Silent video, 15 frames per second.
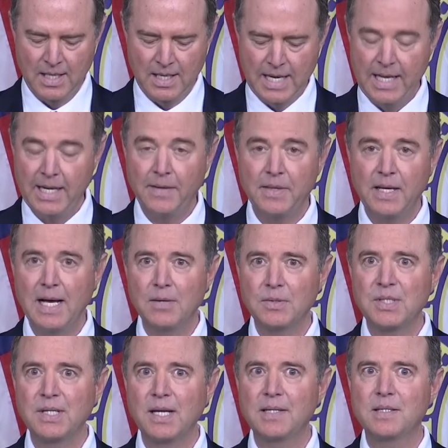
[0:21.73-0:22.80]
And at the
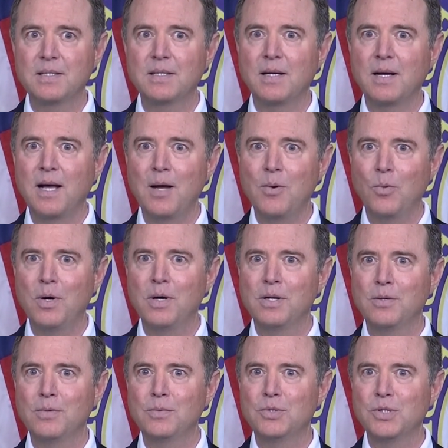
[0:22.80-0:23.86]
outset, I want
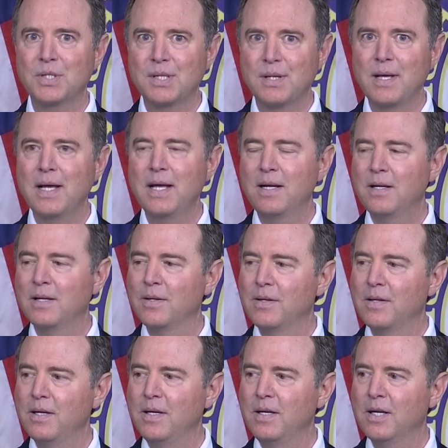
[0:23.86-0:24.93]
to just thank
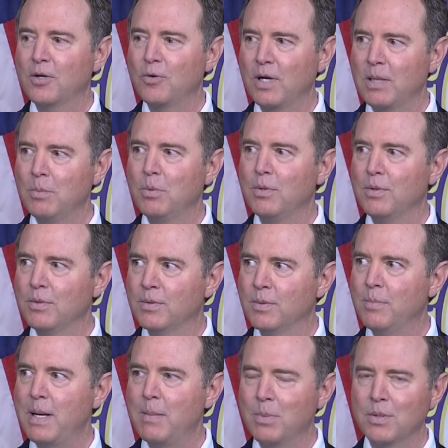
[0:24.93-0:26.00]
the incredible
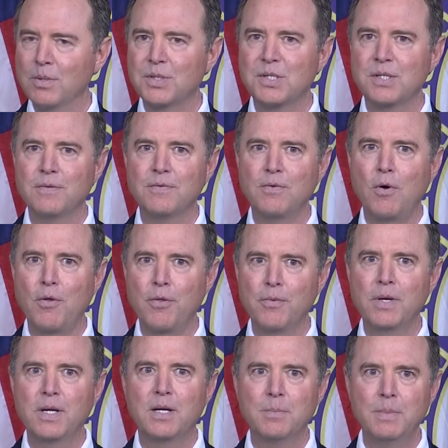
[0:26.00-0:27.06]
members of all
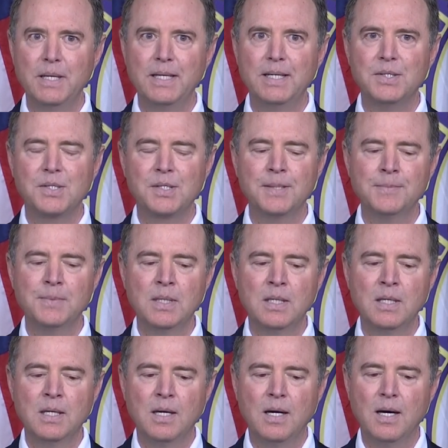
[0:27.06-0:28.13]
three committees,
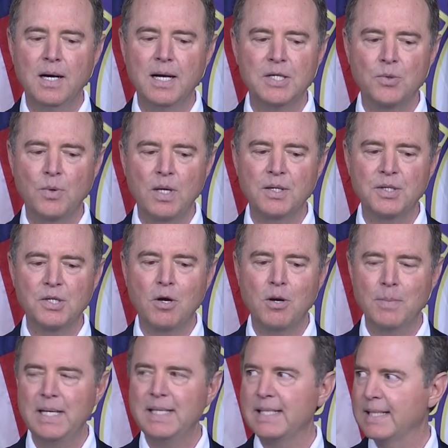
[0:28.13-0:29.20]
as well as our
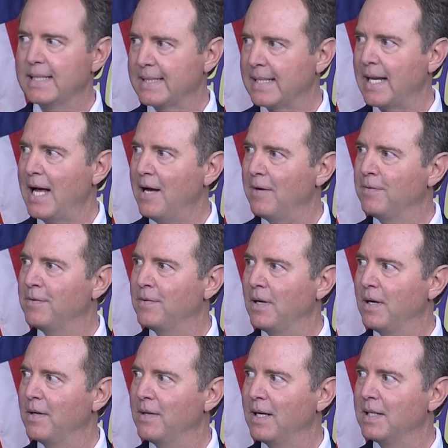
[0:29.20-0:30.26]
amazing staff
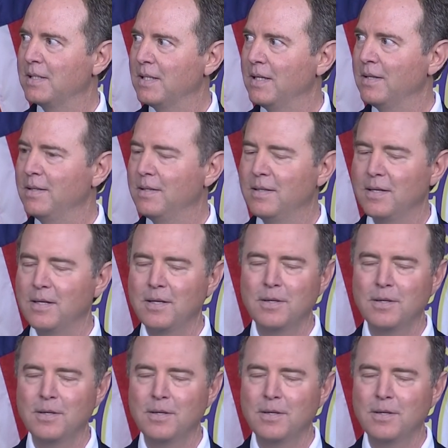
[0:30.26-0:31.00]
that did